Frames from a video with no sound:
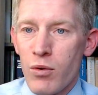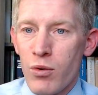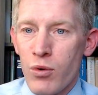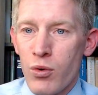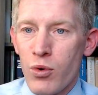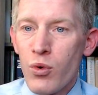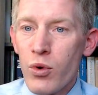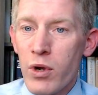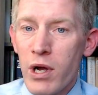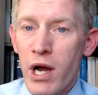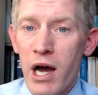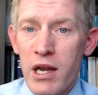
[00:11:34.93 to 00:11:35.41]

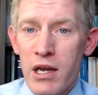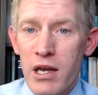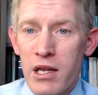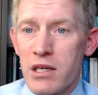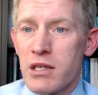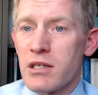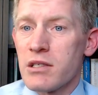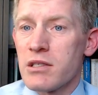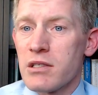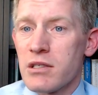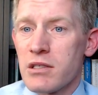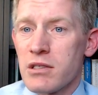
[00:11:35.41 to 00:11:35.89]
who God
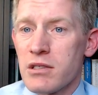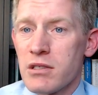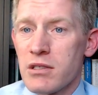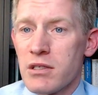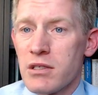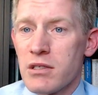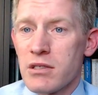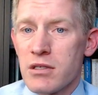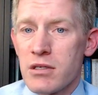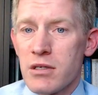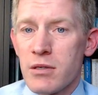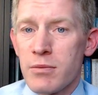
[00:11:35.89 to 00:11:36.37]
is
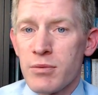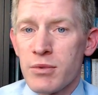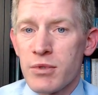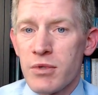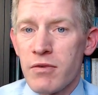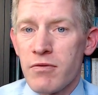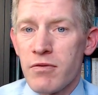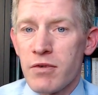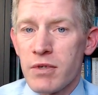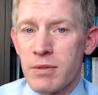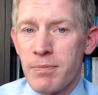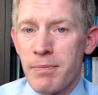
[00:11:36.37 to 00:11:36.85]
in terms
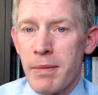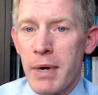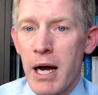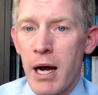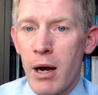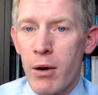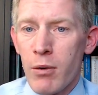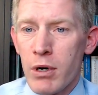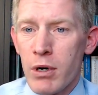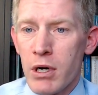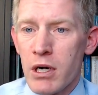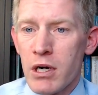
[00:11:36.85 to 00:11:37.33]
of his
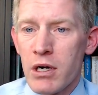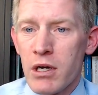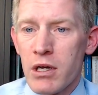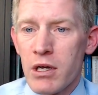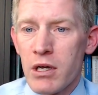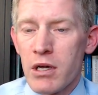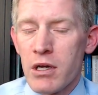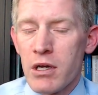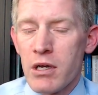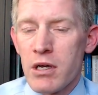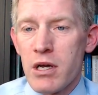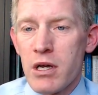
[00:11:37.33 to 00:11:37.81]
power
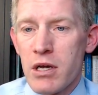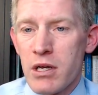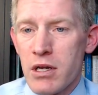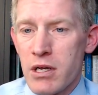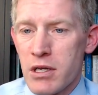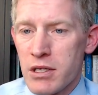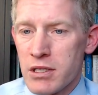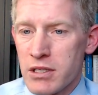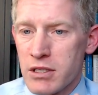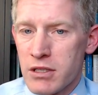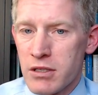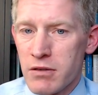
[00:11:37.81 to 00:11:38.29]
and
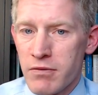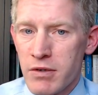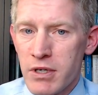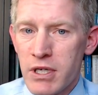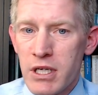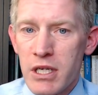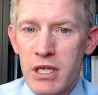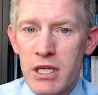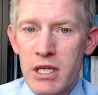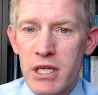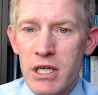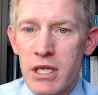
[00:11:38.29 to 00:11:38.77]
his
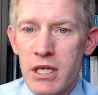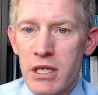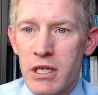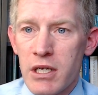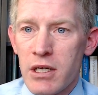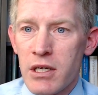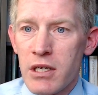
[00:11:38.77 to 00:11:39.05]
divinity,